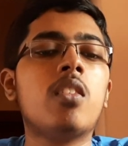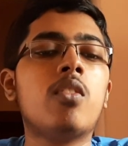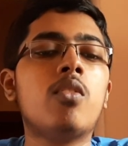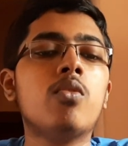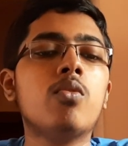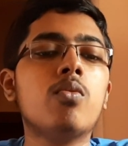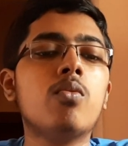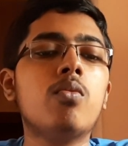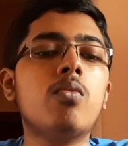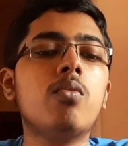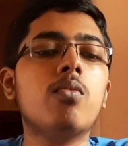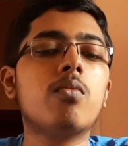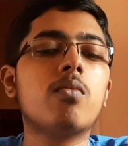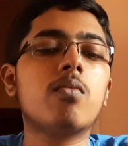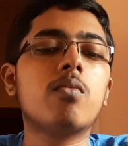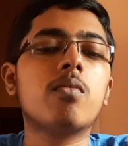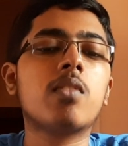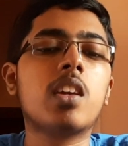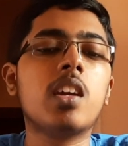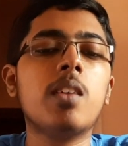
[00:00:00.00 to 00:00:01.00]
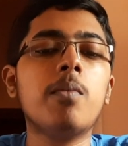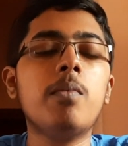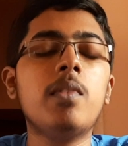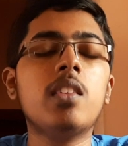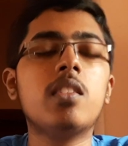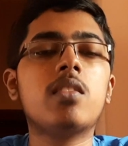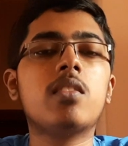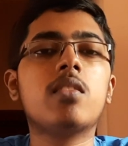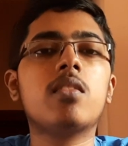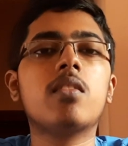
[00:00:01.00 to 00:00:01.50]
do keep
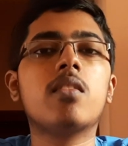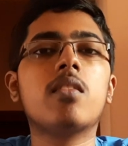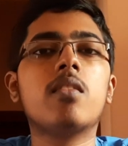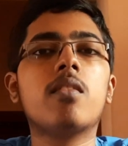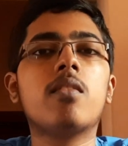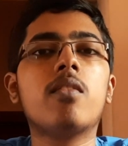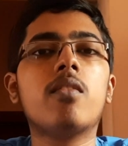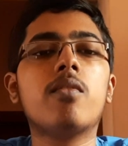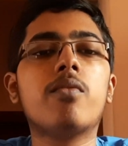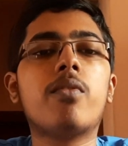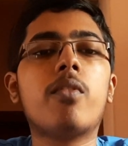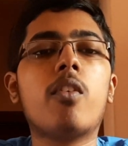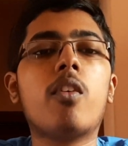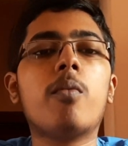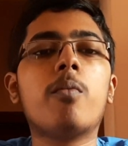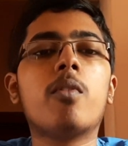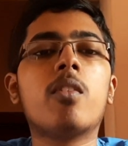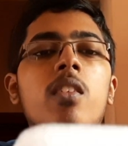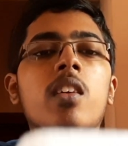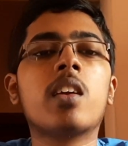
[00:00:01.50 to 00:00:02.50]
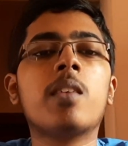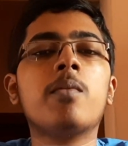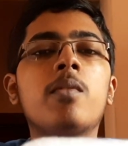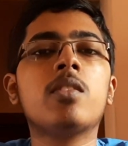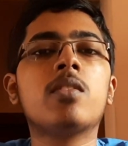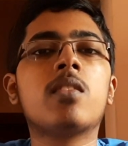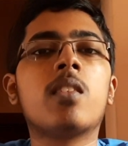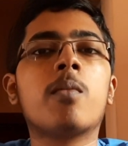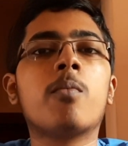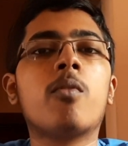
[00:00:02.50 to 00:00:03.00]
this foam or keep
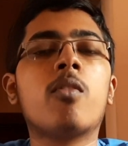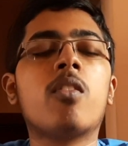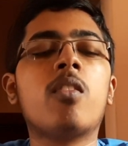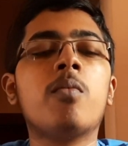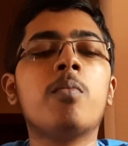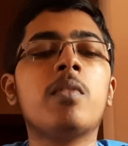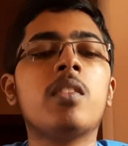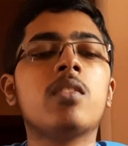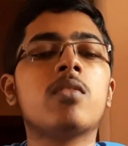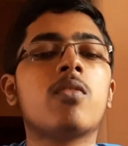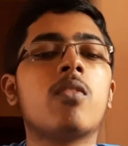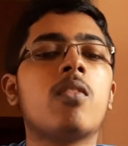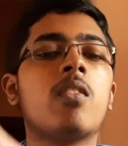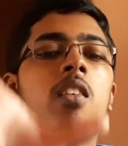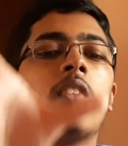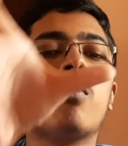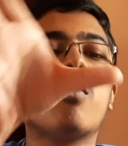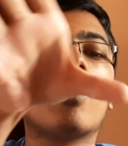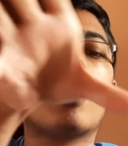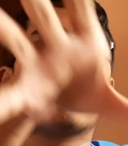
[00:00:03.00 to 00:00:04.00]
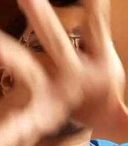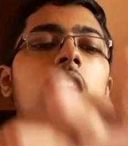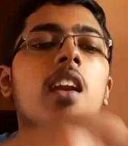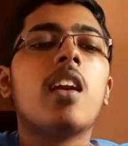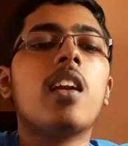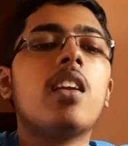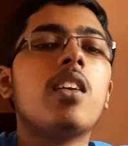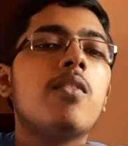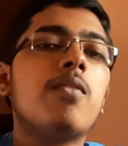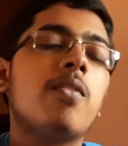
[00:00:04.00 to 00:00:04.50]
this thermocol piece so that you can
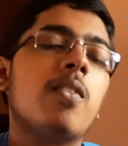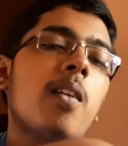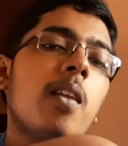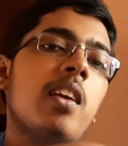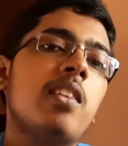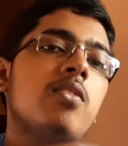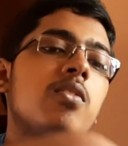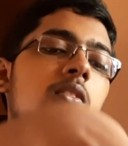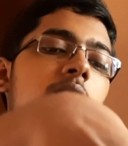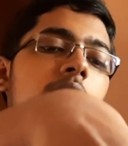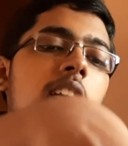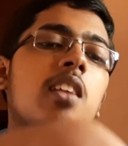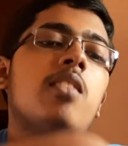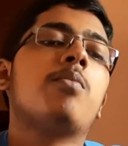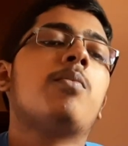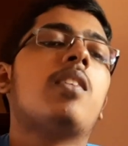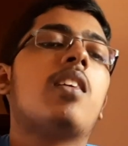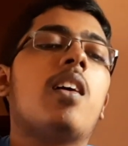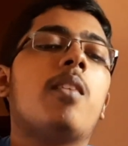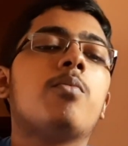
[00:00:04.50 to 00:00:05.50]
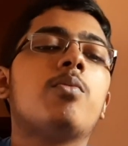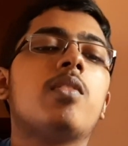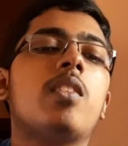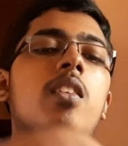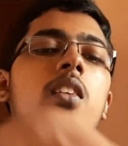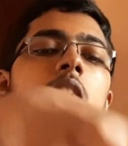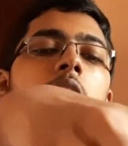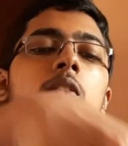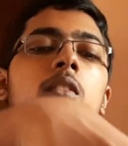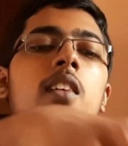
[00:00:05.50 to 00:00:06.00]
correctly place your transmitter
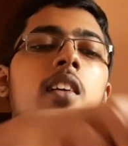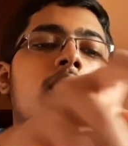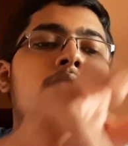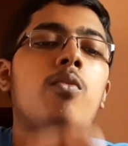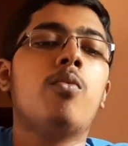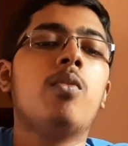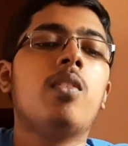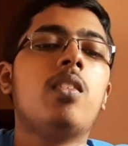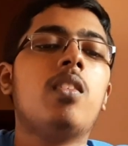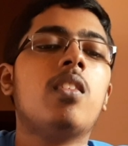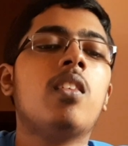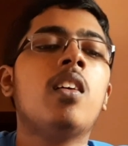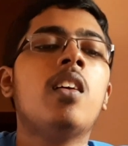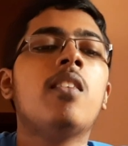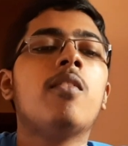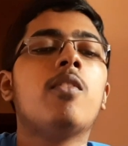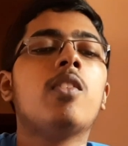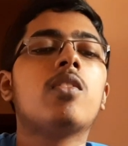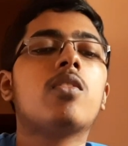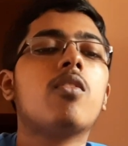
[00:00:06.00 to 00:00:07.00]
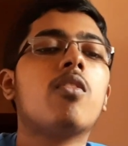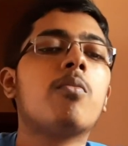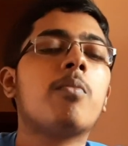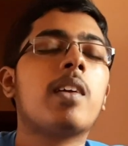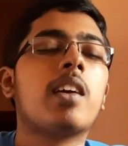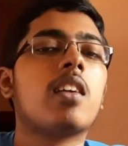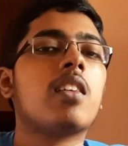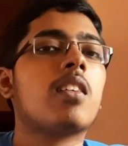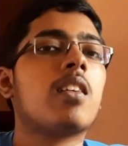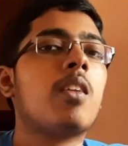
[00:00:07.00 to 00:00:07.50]
upside down and do it without
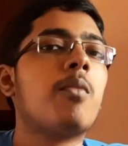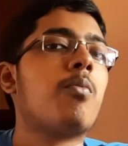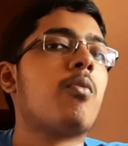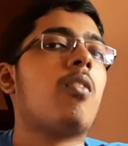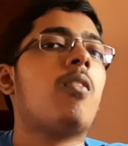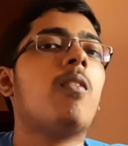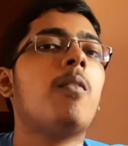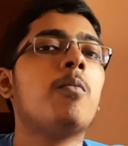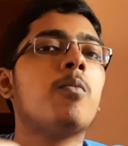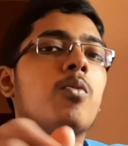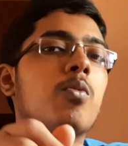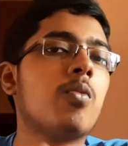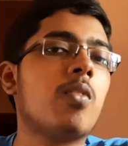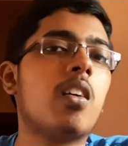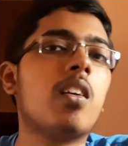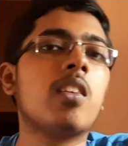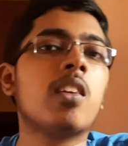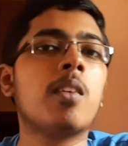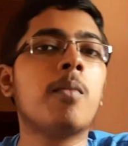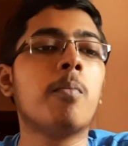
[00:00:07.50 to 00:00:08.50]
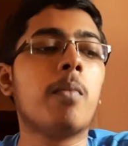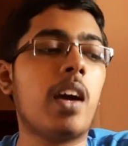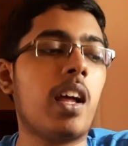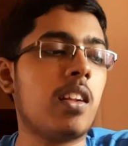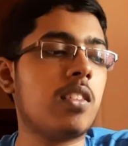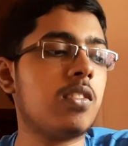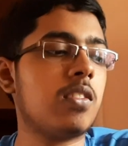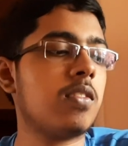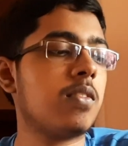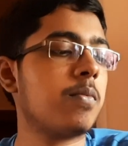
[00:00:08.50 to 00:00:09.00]
making any problem to your
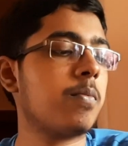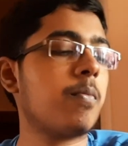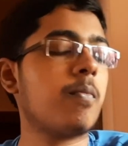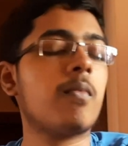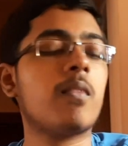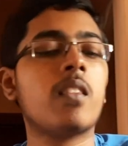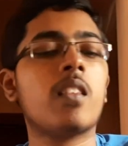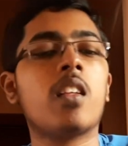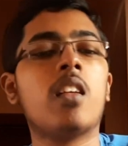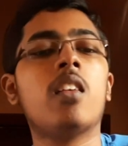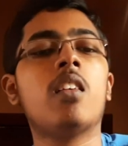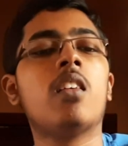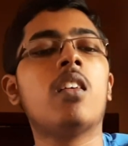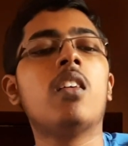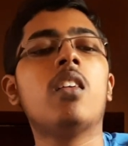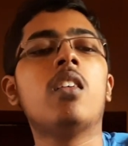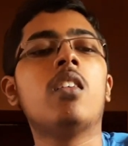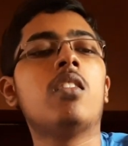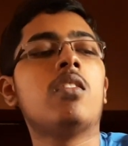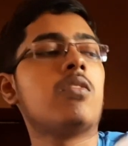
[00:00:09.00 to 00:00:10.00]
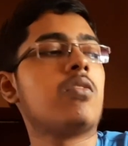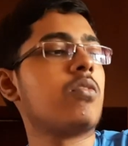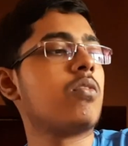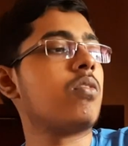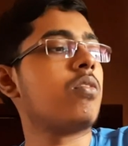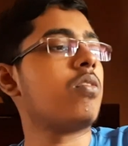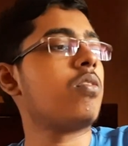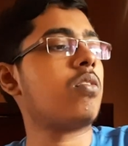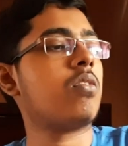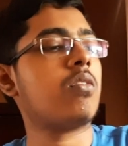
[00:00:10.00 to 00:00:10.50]
gimbals.
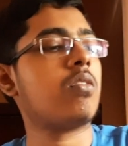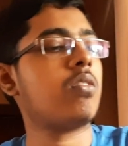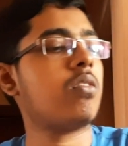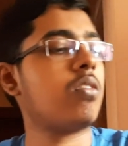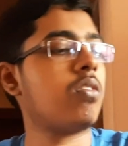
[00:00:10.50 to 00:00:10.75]
So